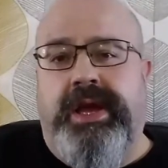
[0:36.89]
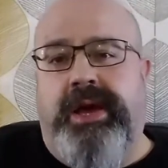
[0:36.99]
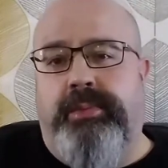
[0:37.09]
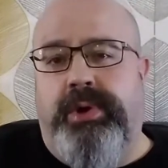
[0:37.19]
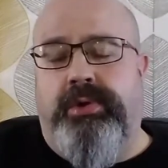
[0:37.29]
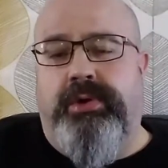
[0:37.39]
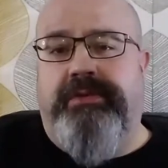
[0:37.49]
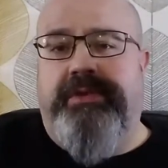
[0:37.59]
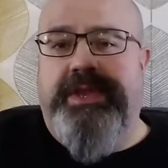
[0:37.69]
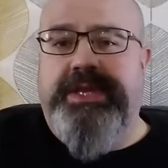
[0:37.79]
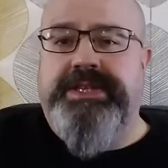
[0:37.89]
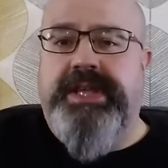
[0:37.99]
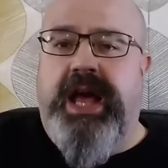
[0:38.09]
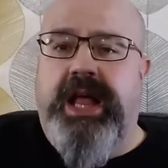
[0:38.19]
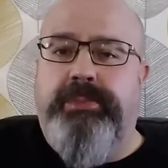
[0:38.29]
and we're going for this,
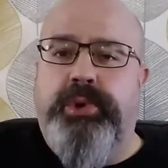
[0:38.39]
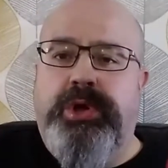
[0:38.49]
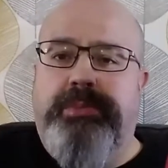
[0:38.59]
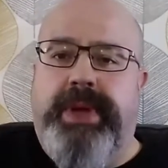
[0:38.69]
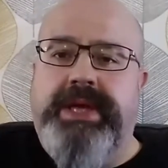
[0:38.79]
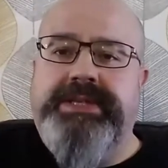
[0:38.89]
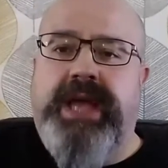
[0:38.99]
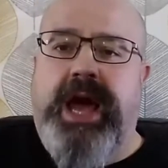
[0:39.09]
the AbergBest